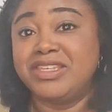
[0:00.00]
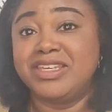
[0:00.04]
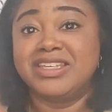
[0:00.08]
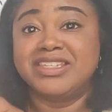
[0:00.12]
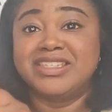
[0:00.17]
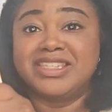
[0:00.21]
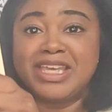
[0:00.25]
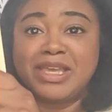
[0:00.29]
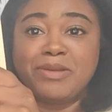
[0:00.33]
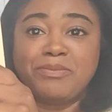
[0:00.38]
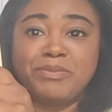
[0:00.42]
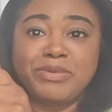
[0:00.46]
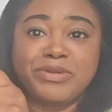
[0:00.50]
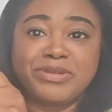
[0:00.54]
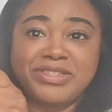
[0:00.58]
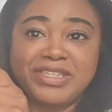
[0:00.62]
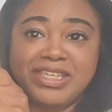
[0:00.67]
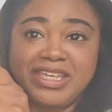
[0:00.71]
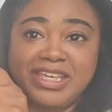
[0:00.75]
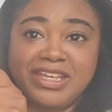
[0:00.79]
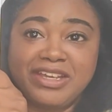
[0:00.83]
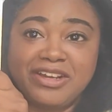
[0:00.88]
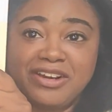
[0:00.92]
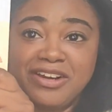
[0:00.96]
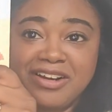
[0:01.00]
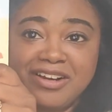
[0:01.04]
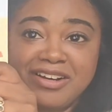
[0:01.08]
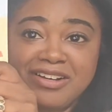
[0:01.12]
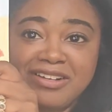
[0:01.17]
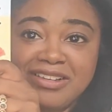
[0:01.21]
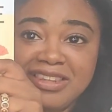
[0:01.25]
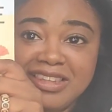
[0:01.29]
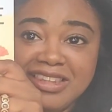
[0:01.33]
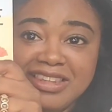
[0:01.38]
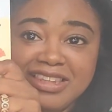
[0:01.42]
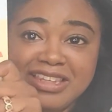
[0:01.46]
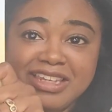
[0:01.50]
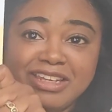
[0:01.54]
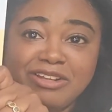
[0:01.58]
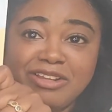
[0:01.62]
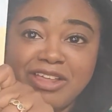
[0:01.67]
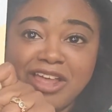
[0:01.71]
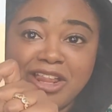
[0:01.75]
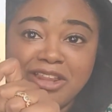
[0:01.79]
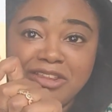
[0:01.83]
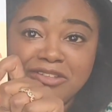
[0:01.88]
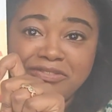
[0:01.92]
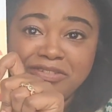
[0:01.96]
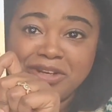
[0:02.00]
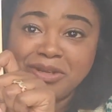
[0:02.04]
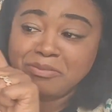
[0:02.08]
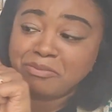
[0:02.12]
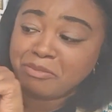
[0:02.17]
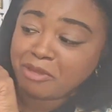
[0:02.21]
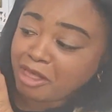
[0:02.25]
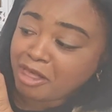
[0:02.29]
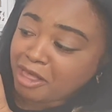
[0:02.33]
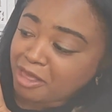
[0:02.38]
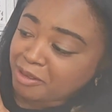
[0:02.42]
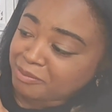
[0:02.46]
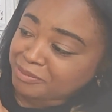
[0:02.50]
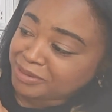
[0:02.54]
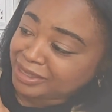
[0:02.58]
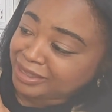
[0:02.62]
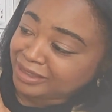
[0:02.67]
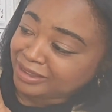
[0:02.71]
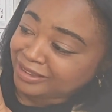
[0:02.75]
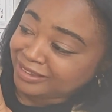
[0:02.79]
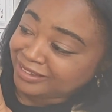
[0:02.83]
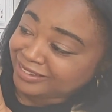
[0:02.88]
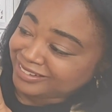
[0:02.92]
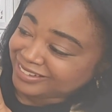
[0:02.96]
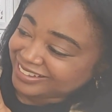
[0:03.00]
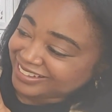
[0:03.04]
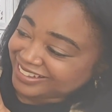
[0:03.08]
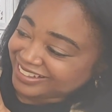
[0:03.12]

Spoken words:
examples here. Little elephant and mommy.